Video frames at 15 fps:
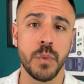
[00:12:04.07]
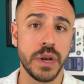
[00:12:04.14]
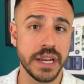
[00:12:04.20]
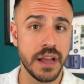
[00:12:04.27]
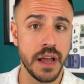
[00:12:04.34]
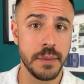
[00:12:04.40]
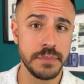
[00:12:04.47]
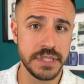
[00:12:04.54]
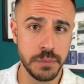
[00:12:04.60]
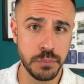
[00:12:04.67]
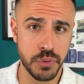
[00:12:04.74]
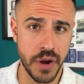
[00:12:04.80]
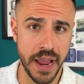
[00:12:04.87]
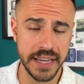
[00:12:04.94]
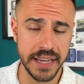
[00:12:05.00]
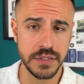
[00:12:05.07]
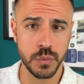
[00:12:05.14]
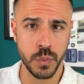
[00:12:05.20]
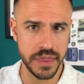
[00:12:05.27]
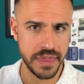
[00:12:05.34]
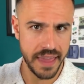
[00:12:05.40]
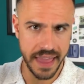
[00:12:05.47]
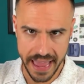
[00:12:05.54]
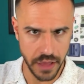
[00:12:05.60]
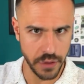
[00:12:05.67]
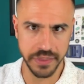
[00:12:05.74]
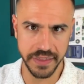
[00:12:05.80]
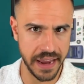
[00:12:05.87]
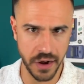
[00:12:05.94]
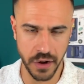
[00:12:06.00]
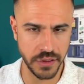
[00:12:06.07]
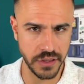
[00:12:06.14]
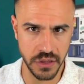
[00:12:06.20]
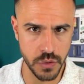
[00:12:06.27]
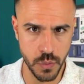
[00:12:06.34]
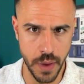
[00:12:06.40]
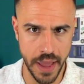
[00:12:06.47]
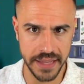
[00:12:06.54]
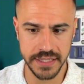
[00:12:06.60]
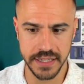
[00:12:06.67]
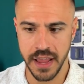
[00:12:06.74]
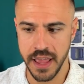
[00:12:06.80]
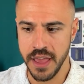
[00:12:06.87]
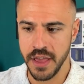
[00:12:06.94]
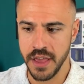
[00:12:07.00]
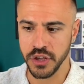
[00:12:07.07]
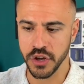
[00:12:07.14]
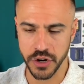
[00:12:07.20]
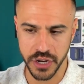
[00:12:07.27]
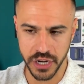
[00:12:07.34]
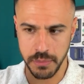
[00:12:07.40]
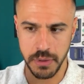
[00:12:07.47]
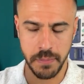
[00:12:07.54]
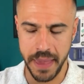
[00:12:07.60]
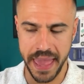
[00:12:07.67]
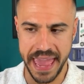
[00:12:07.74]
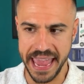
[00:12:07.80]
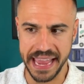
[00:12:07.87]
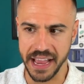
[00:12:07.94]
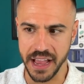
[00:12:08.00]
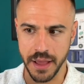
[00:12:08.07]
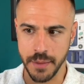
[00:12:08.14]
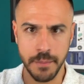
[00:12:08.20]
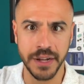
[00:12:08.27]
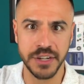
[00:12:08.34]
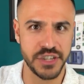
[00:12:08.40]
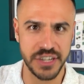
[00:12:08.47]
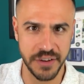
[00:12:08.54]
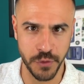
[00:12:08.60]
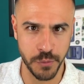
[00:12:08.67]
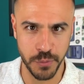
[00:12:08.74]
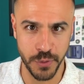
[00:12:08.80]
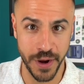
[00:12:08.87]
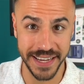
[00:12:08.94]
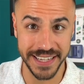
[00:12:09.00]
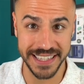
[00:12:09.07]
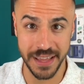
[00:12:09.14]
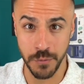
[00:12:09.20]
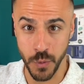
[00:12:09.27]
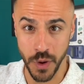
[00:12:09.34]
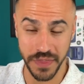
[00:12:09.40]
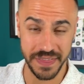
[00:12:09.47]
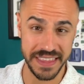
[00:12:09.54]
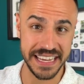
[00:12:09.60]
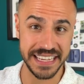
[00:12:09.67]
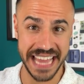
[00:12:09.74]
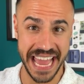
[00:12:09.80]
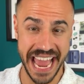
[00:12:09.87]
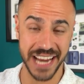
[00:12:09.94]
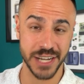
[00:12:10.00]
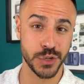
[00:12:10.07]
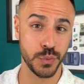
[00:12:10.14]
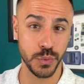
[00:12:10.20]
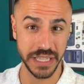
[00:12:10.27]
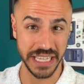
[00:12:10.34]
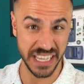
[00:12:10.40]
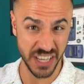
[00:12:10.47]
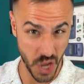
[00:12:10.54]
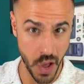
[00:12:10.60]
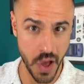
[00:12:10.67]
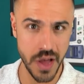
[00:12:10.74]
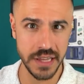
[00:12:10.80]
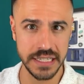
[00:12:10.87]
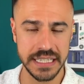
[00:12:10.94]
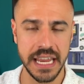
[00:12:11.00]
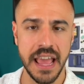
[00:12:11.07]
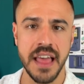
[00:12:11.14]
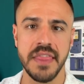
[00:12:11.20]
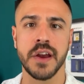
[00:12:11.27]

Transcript: When it comes to price, with healthcare in the US, you're going to be paying a much different price than what these actually cost.